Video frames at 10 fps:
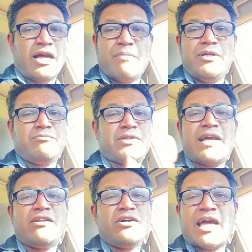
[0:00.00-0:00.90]
mean, take
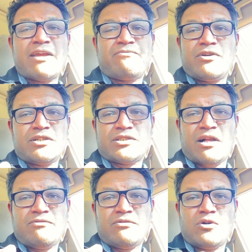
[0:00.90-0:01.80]
a look at it for
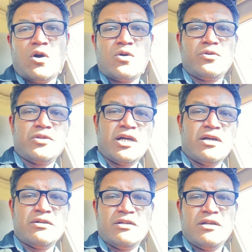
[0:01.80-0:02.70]
yourself. Go to
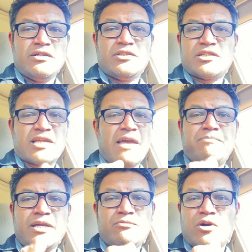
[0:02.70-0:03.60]
the, just type
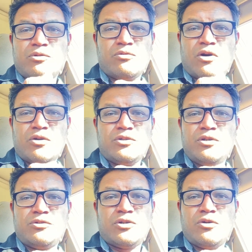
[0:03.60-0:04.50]
in on
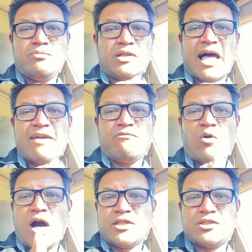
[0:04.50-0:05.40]
YouTube live
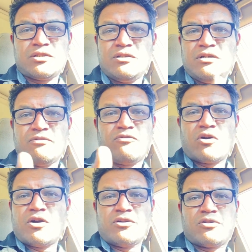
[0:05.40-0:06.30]
watch
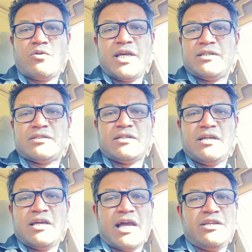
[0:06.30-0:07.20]
for earthquakes,
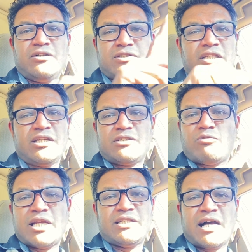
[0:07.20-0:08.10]
and you'll see there's
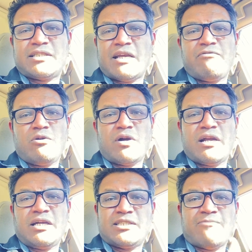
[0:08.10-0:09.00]
red dots everywhere
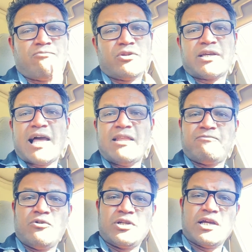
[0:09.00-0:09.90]
except for the
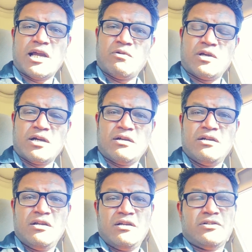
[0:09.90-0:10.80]
California area.
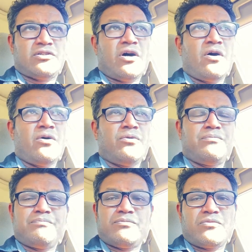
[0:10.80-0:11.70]
So
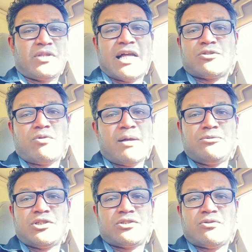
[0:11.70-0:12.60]
that's what I'm
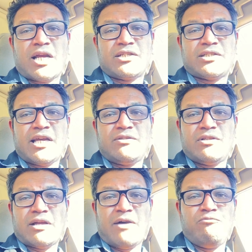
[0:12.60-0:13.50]
just trying to say.
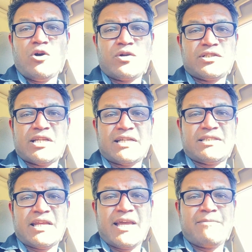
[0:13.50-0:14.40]
I've noticed that
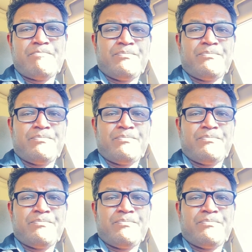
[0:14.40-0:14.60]
today.